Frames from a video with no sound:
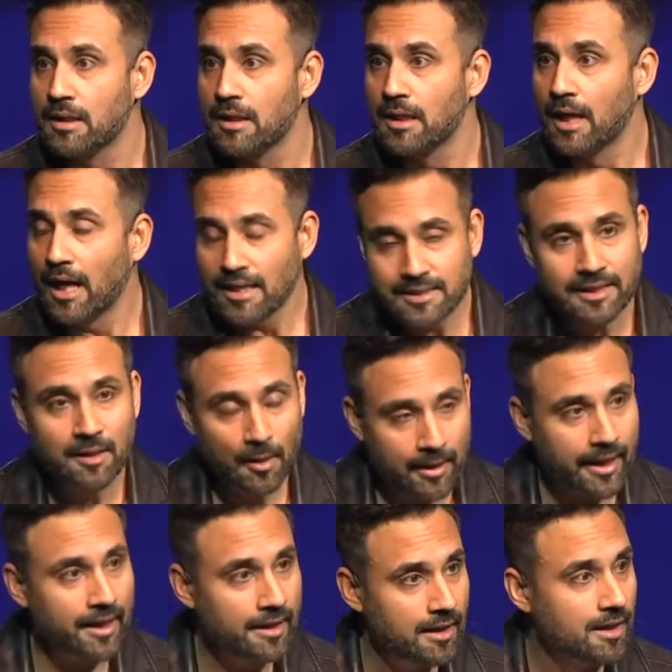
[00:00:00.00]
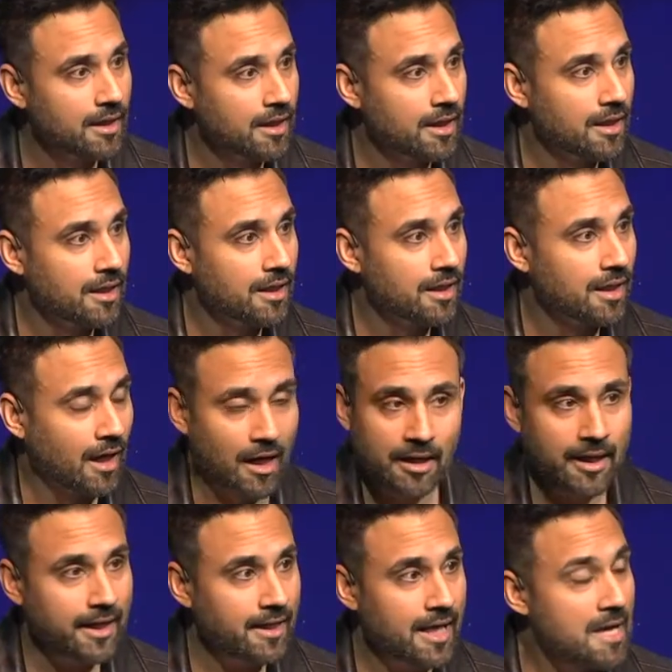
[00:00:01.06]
I was like, okay. All right.